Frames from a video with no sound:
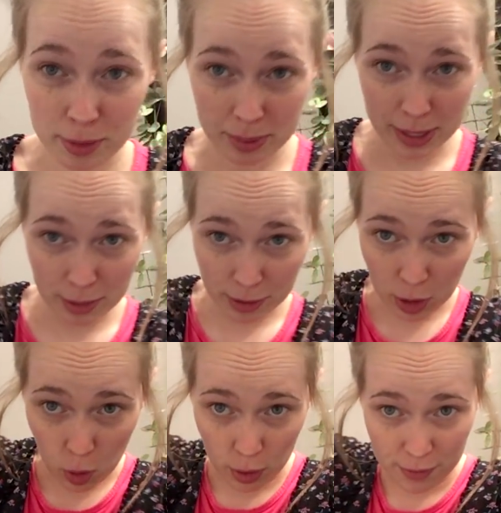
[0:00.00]
me to
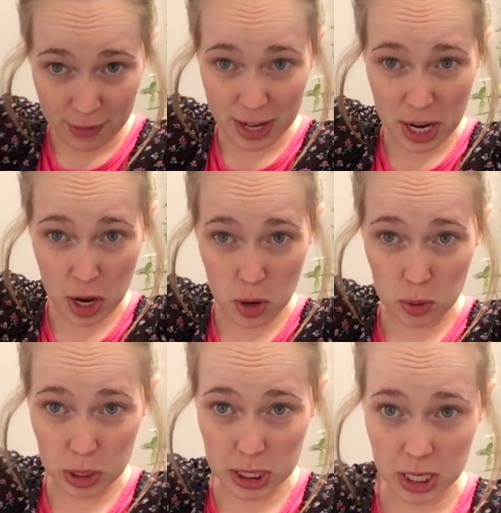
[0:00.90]
record
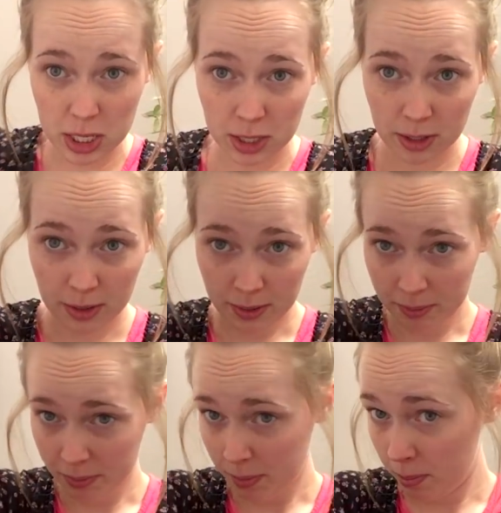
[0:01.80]
videos.
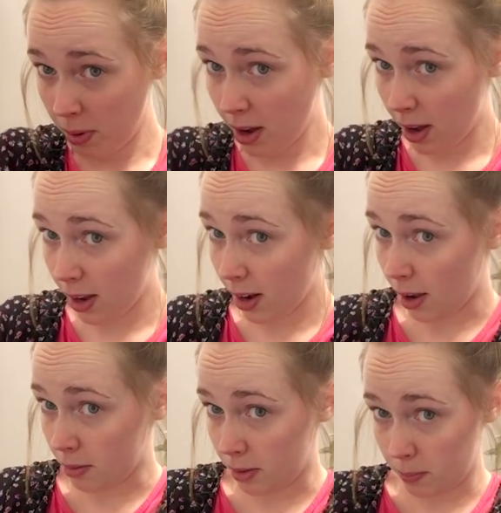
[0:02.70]
But
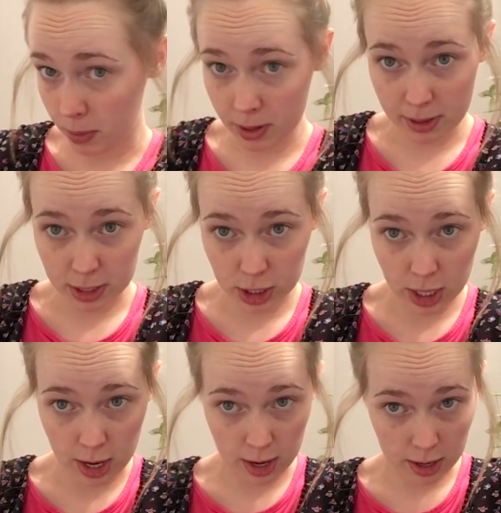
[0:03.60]
I'm pretty much
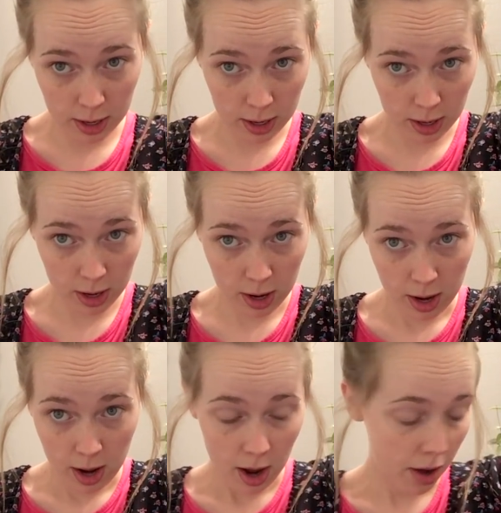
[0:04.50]
done.
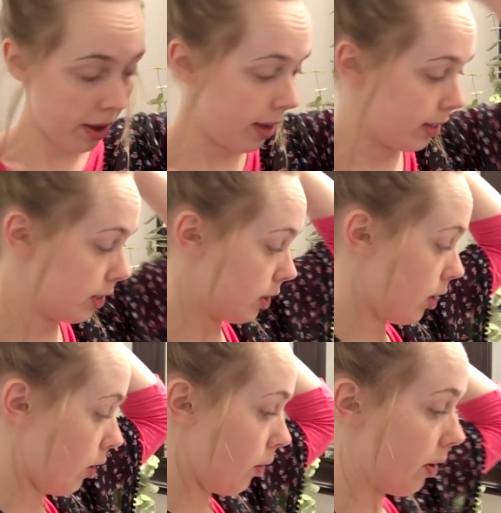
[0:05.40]
Okay,
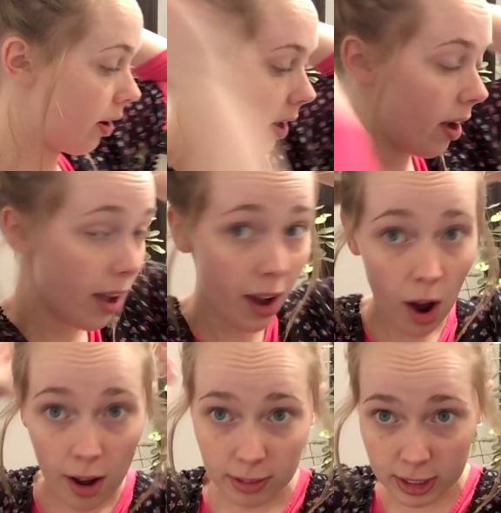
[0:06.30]
so
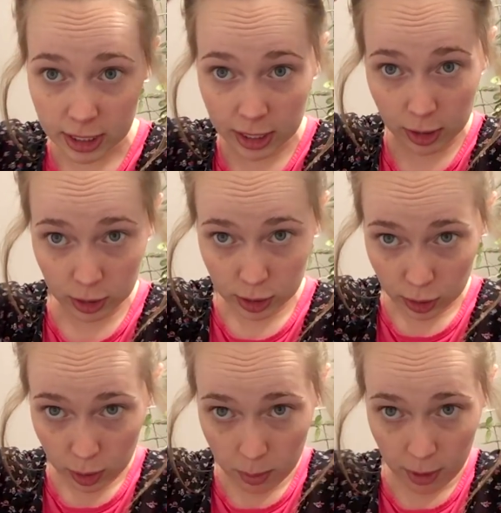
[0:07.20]
obviously it looks a
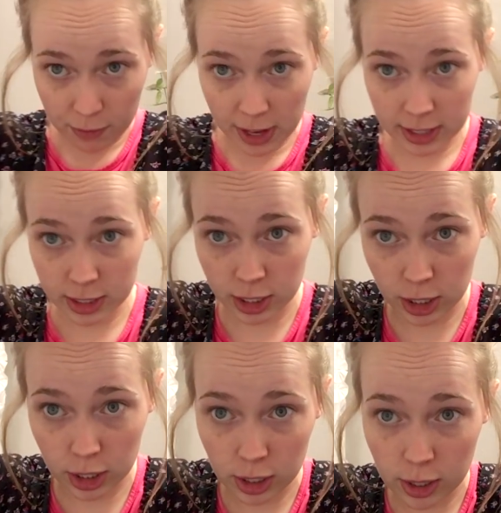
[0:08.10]
little more
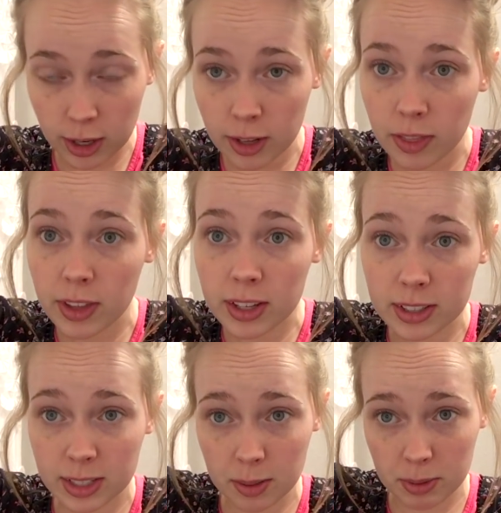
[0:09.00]
fancier than
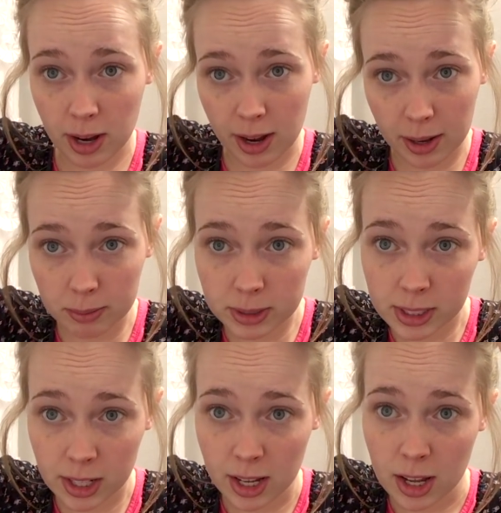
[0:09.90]
sometimes.
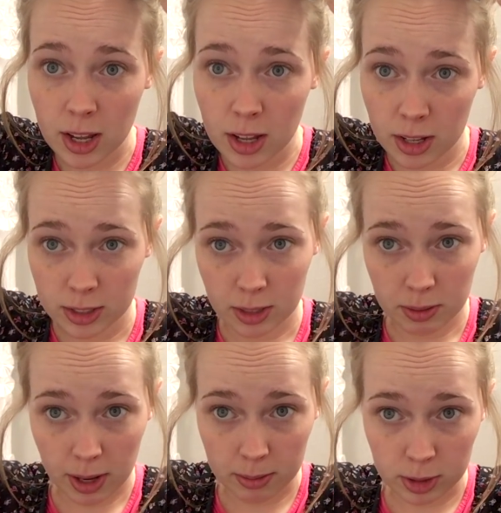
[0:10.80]

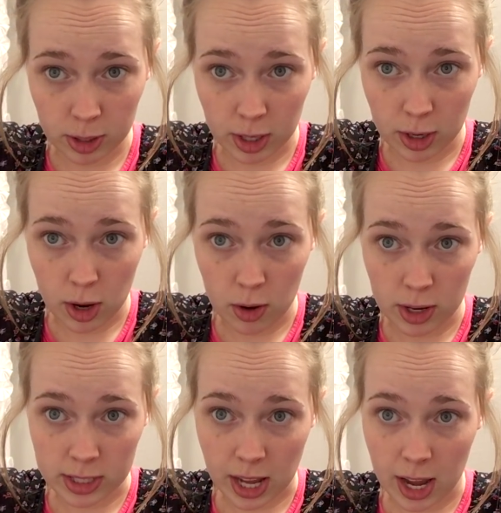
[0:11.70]
Sometimes you can
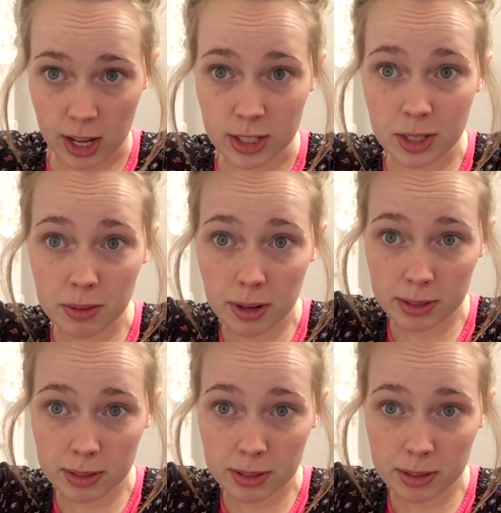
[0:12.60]
notice sometimes